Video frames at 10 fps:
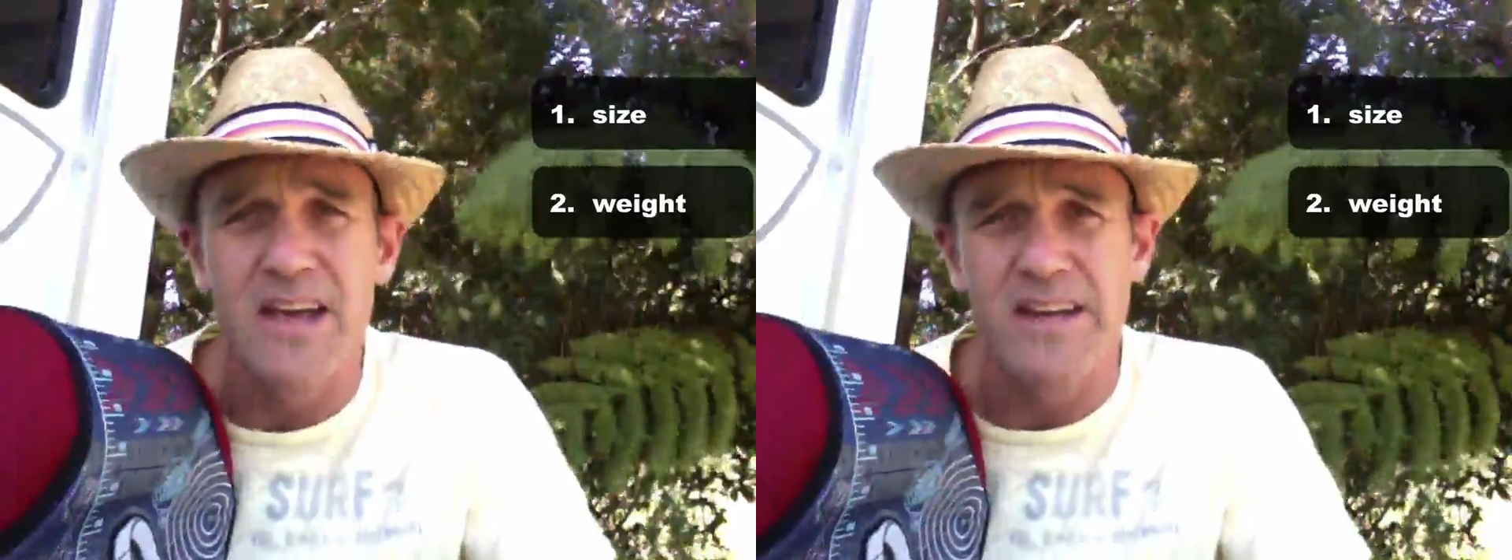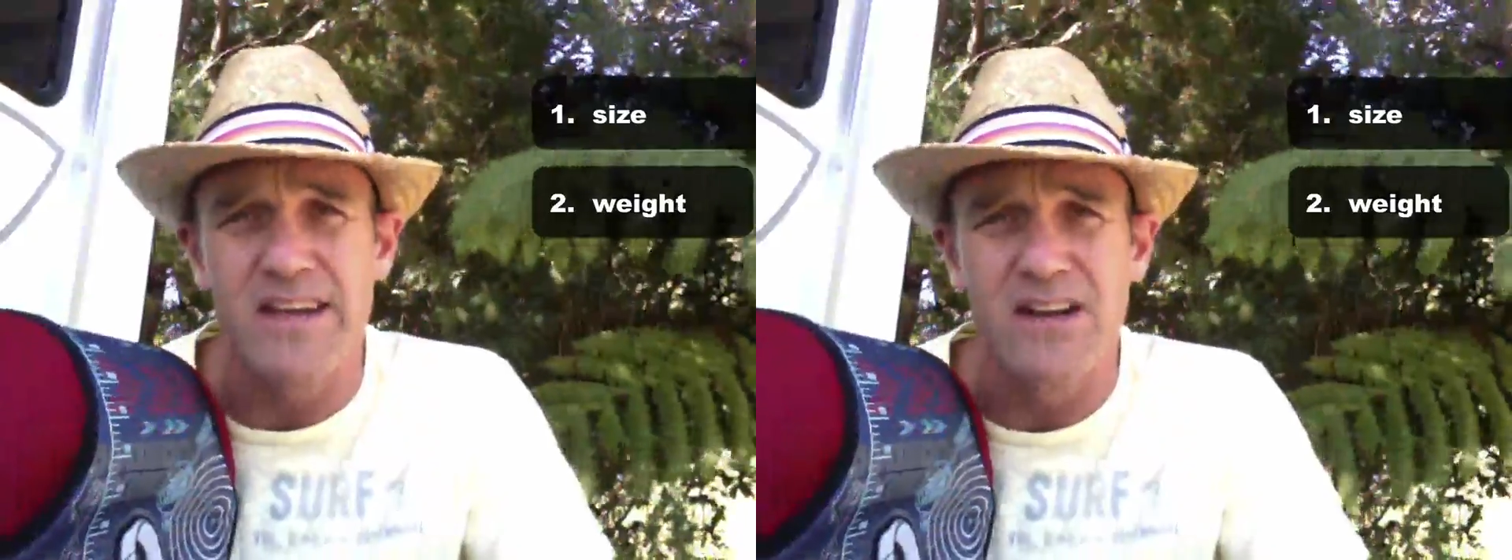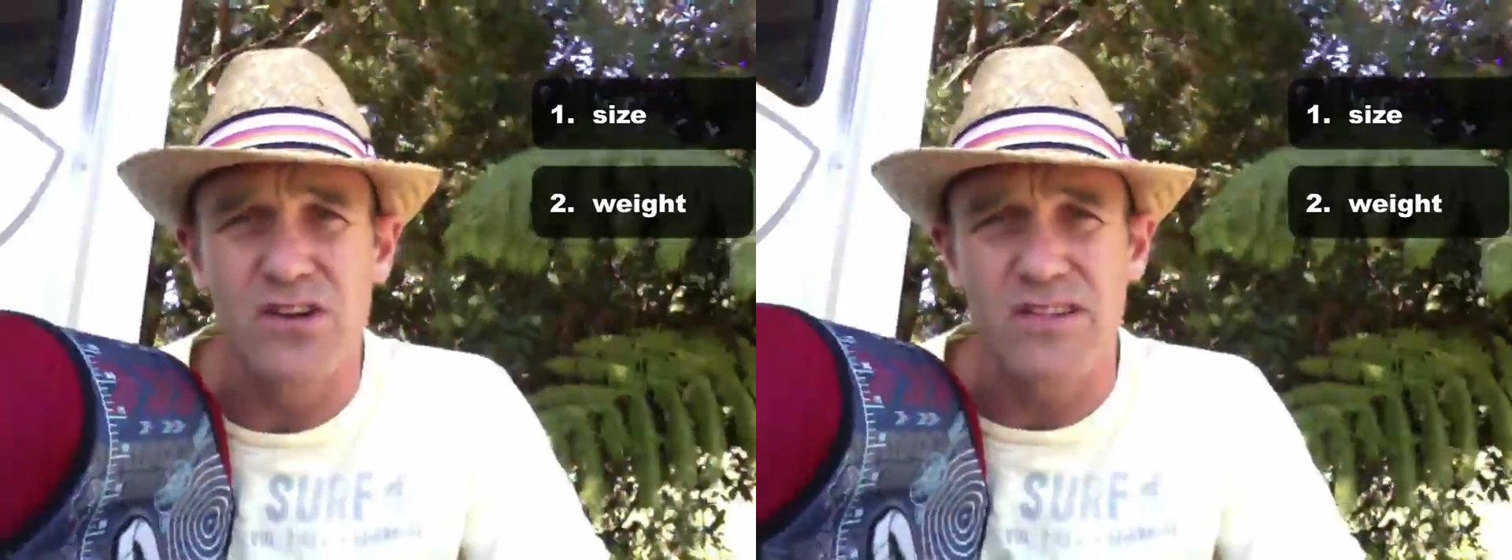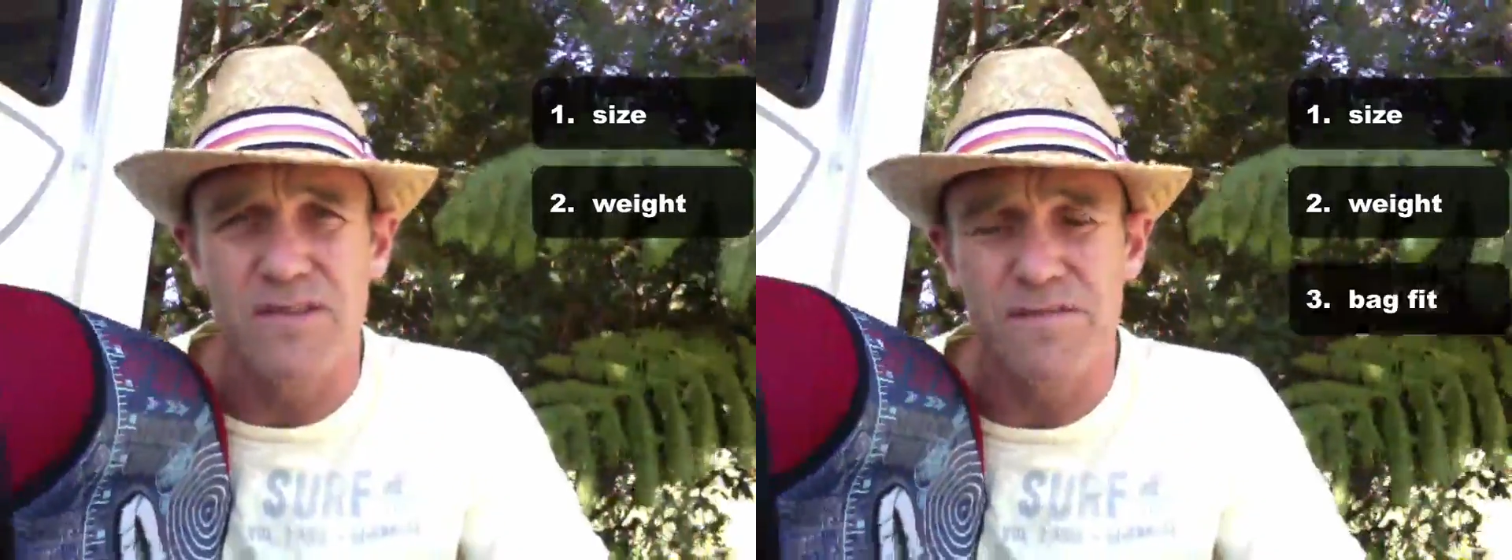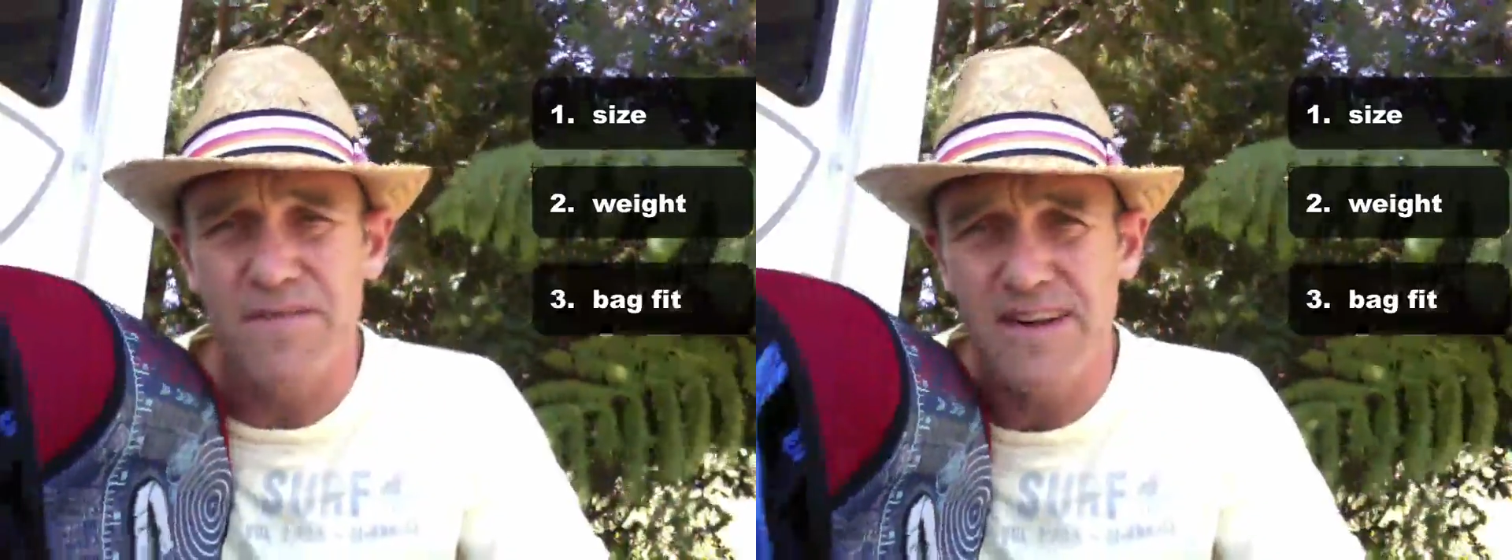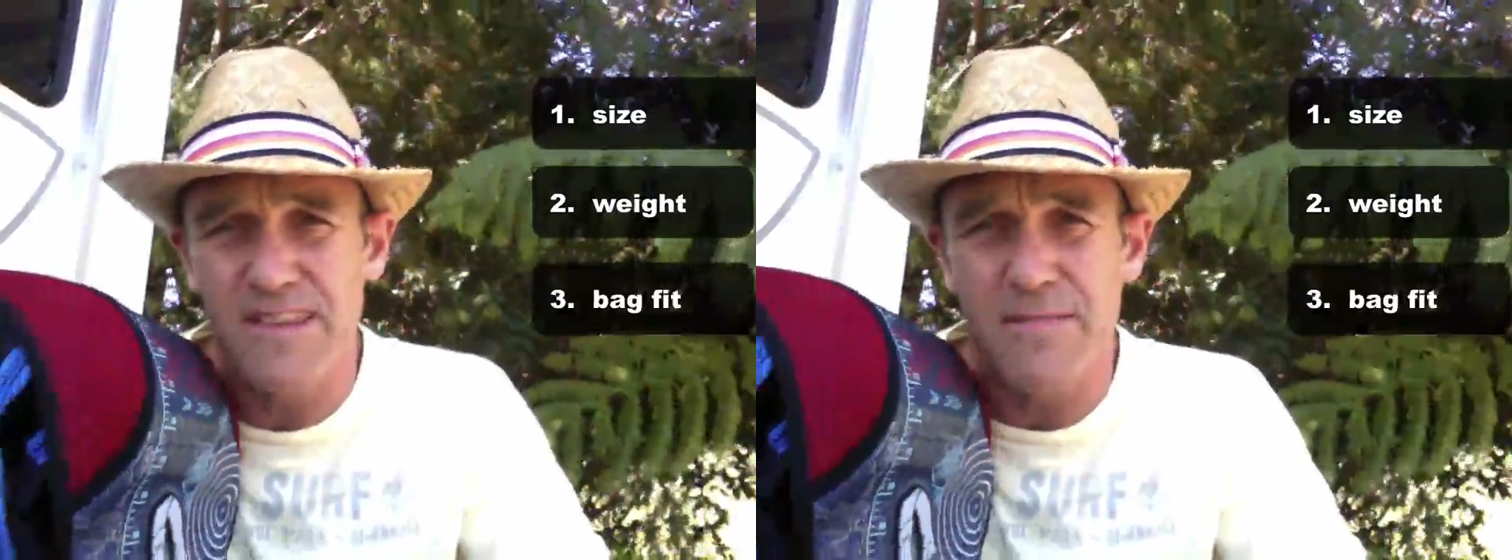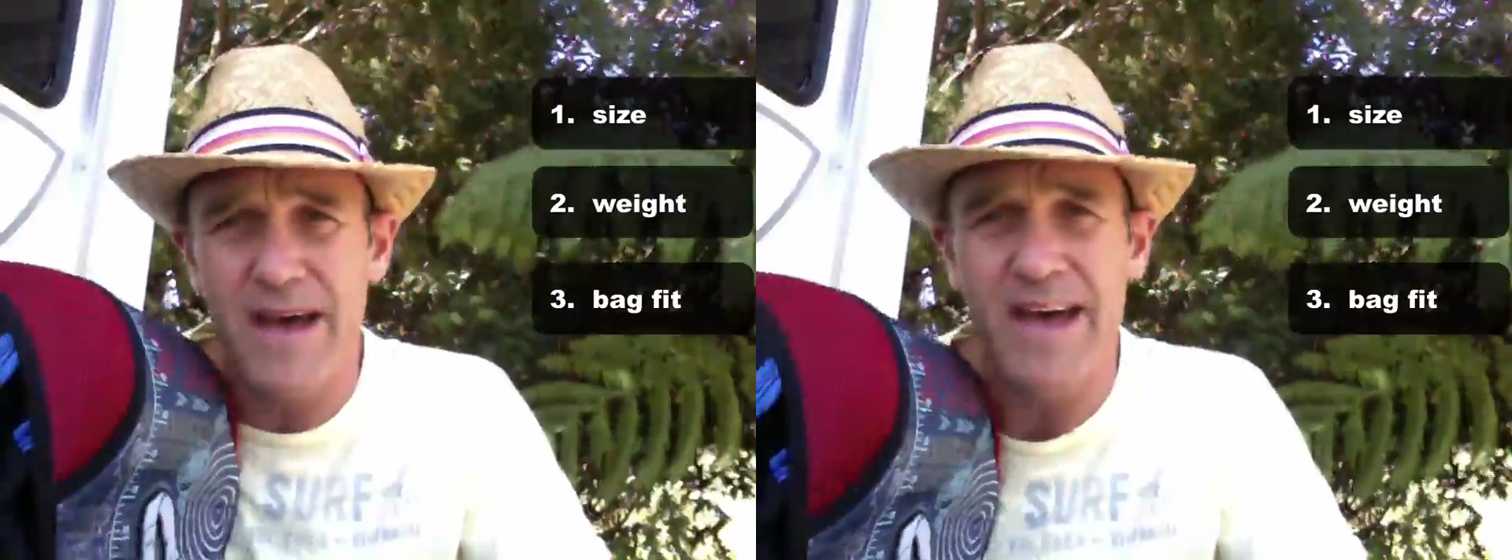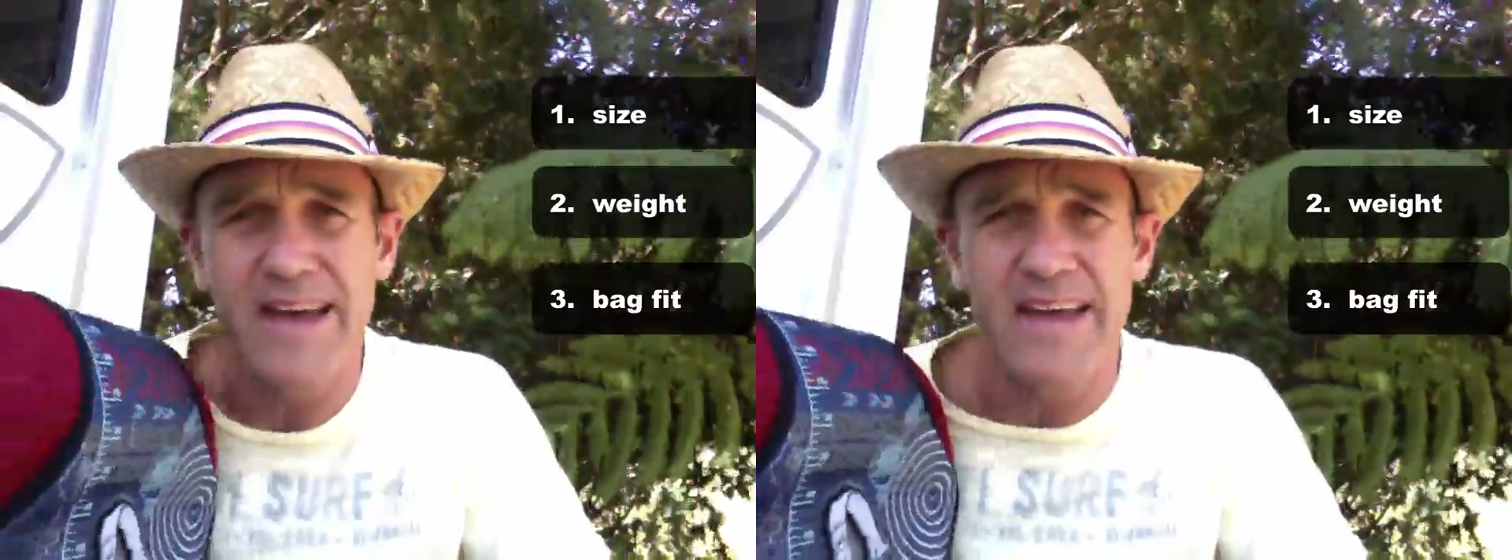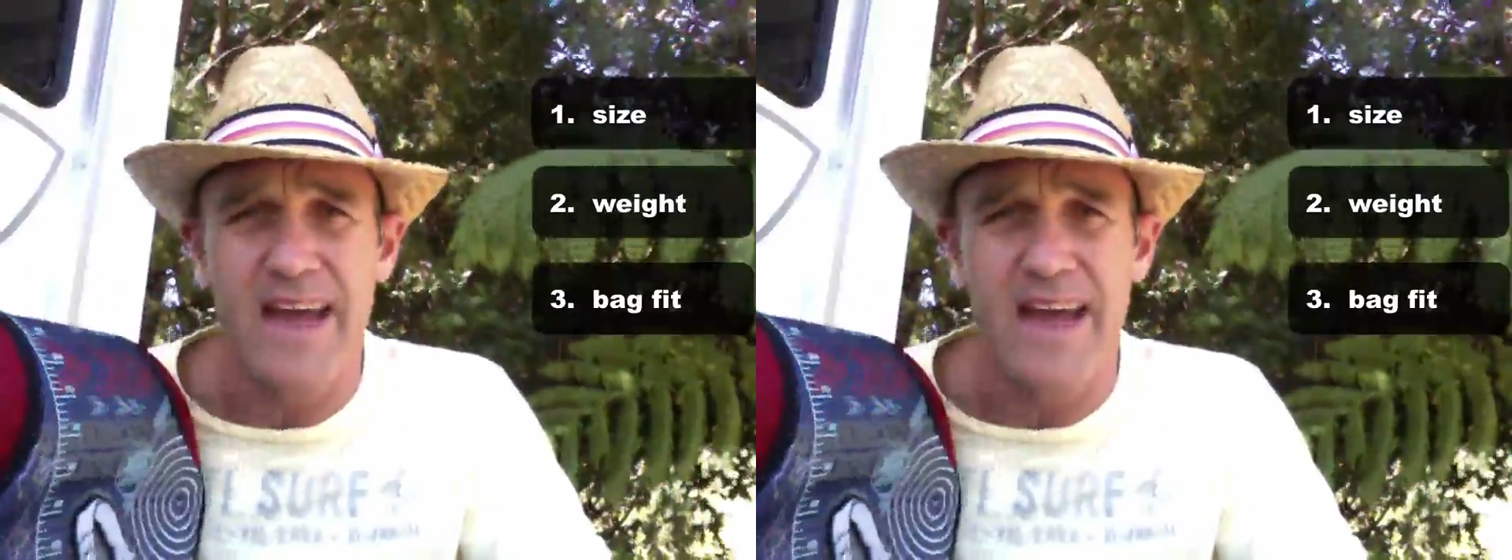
You need to look at the fit of the bag